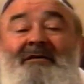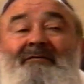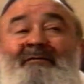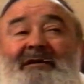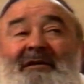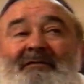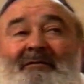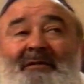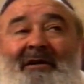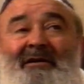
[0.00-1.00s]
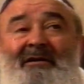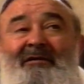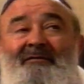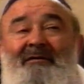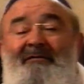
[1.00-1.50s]
where they were making the
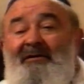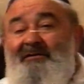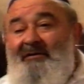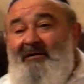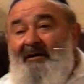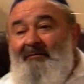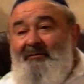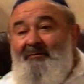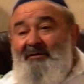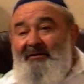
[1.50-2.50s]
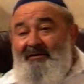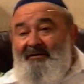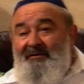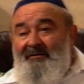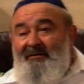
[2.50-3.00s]
foundation garment
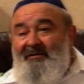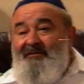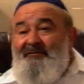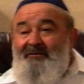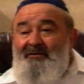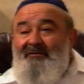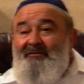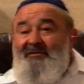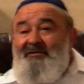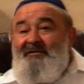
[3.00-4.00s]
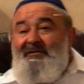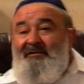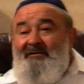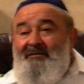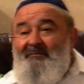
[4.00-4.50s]
material, that is for the corsets
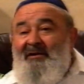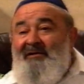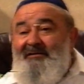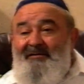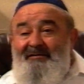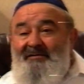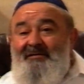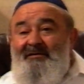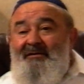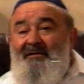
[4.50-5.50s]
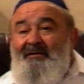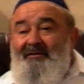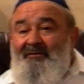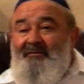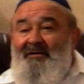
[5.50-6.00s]
and brassiers,
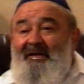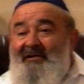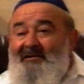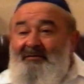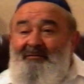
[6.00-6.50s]
you know, the elastic